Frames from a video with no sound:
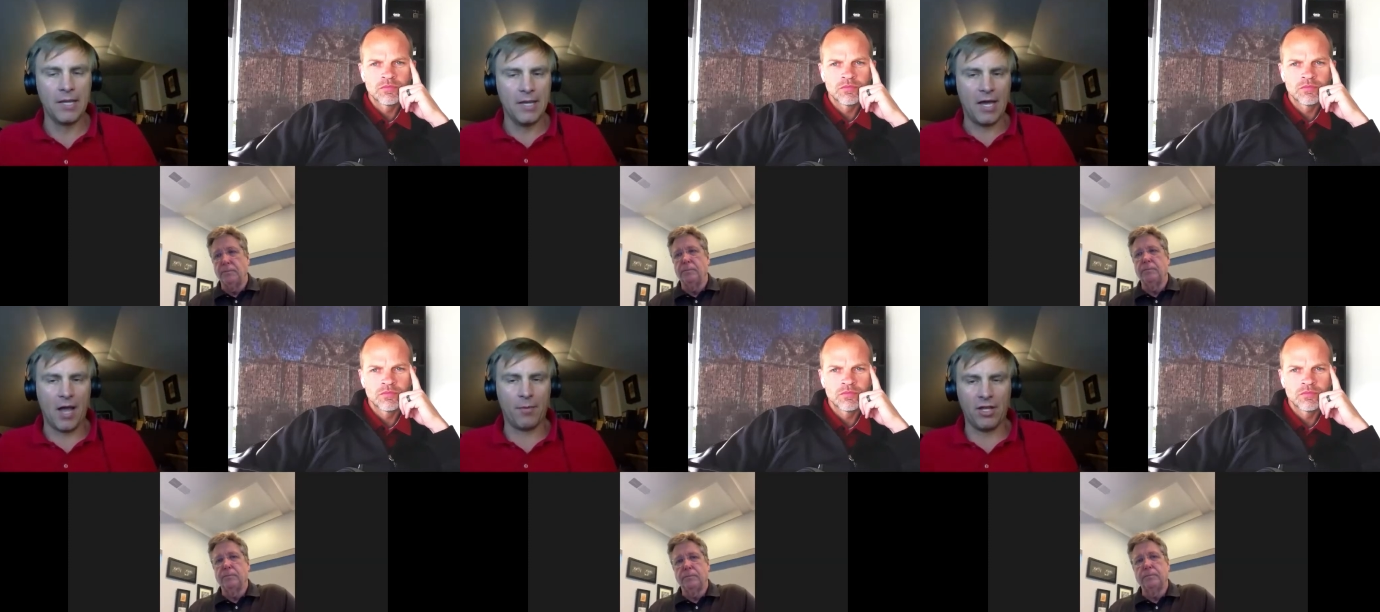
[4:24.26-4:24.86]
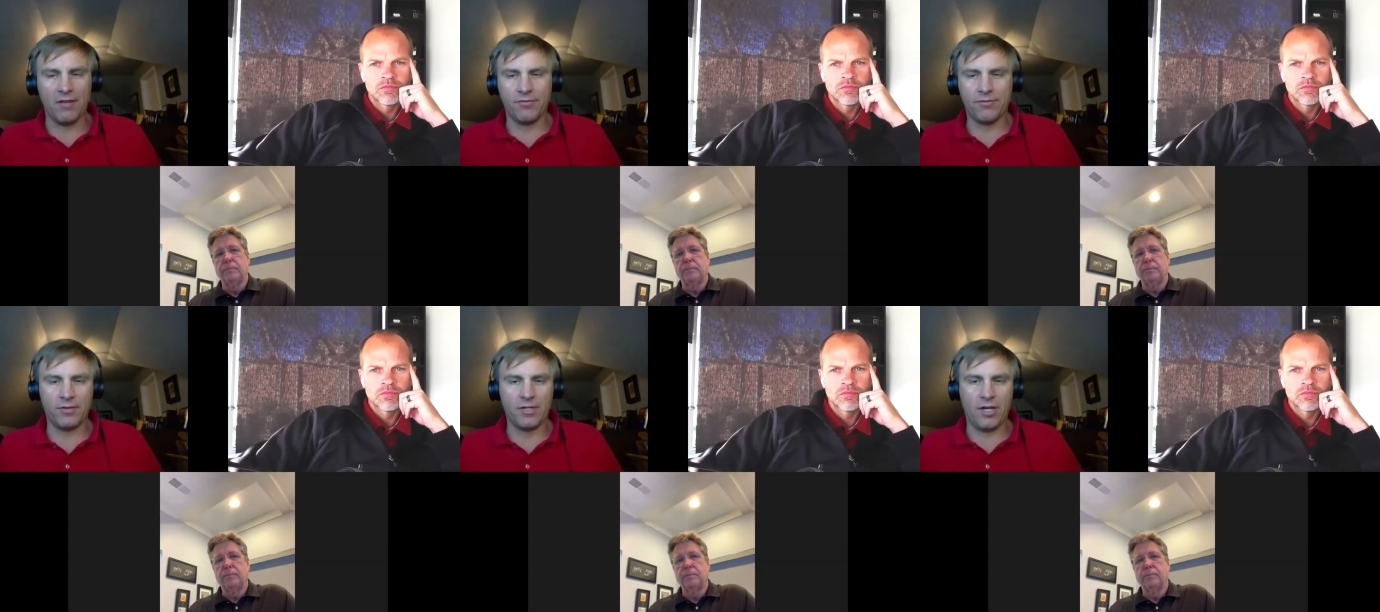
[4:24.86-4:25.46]
Speaker 1: I believe
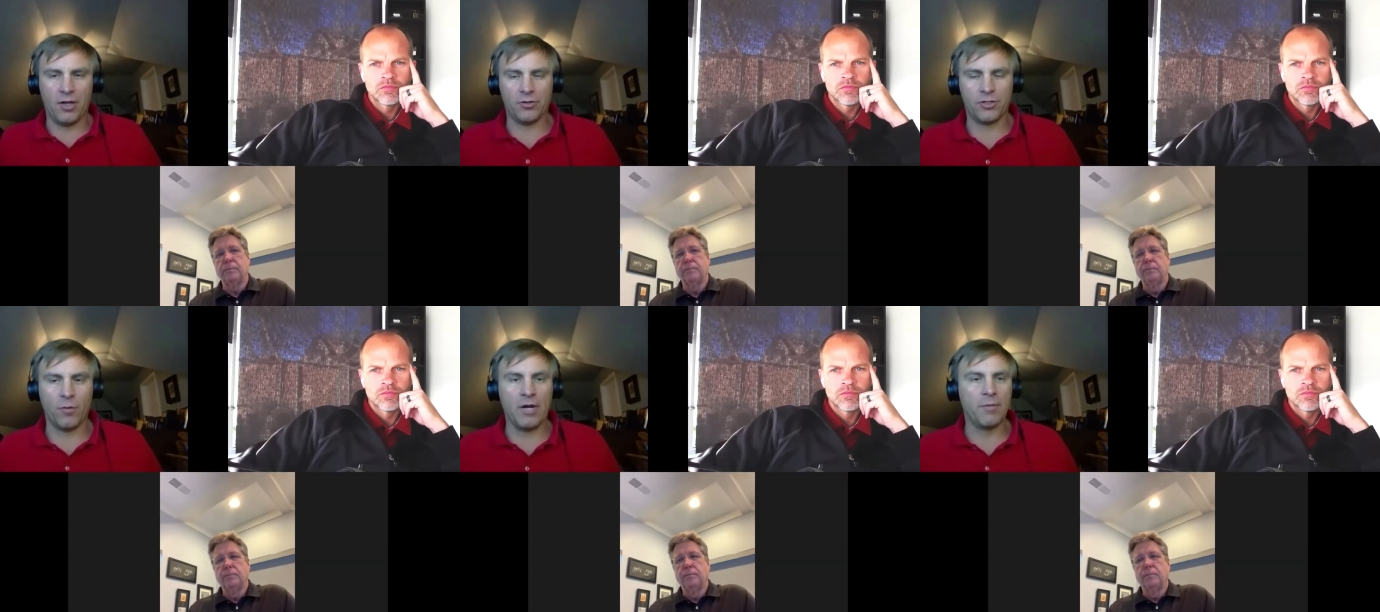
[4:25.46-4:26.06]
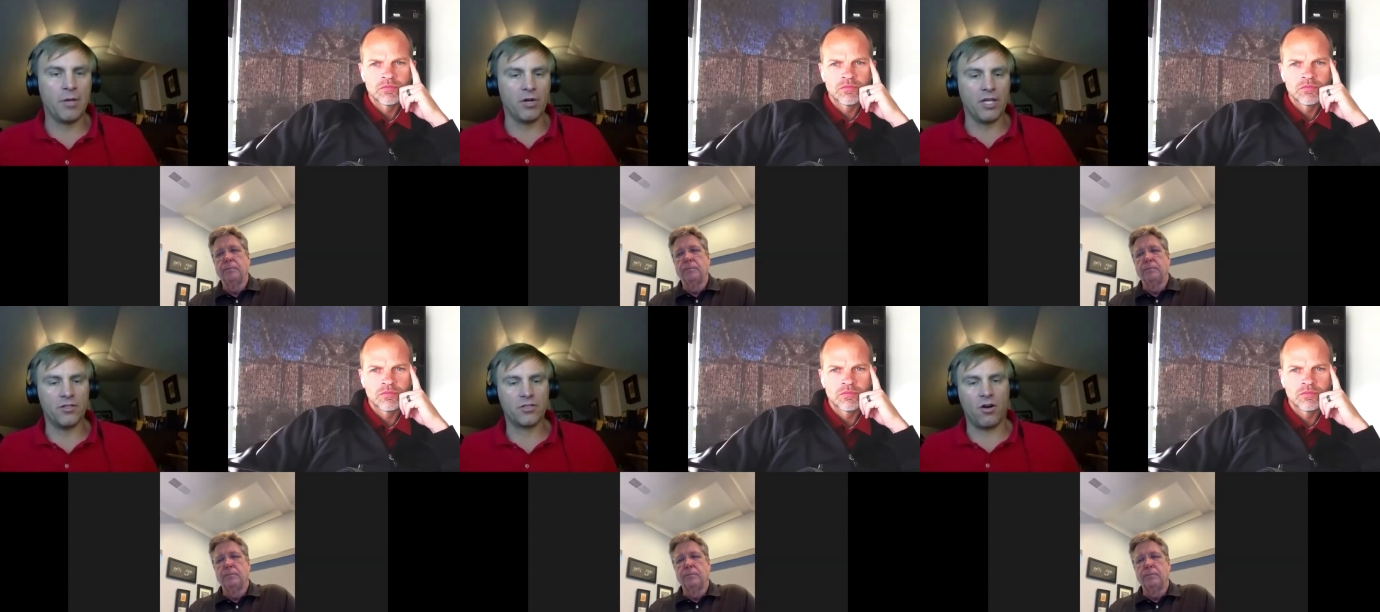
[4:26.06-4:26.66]
you know so many people
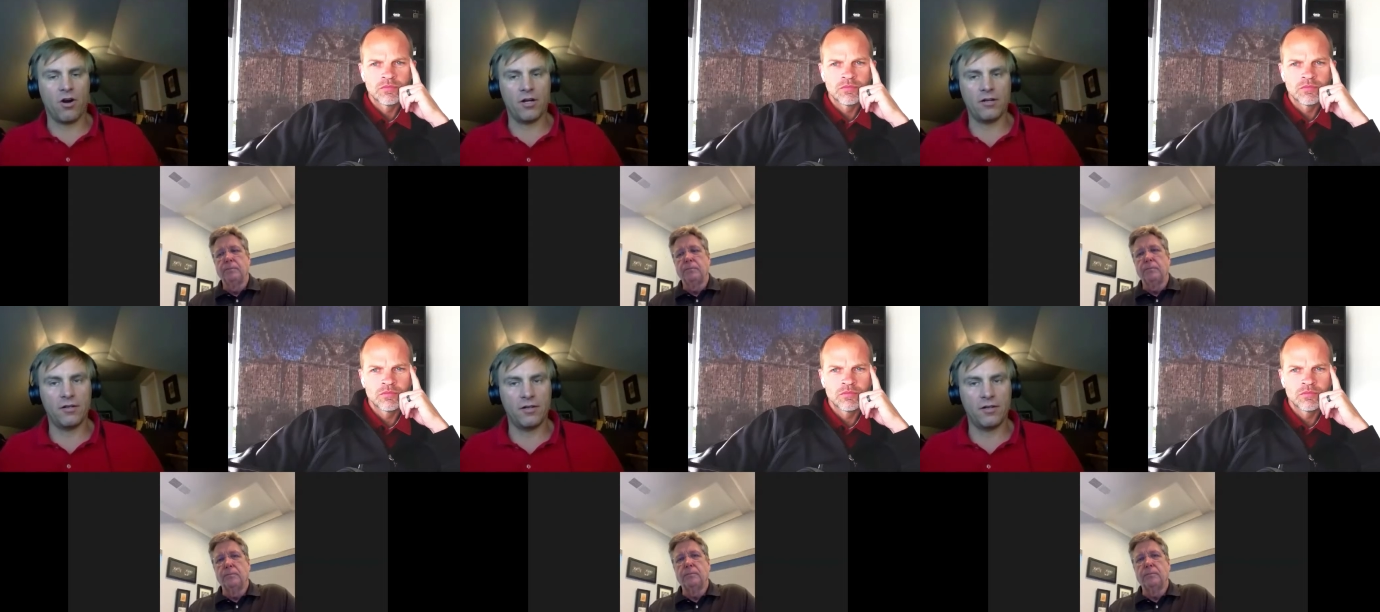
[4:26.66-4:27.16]
get the start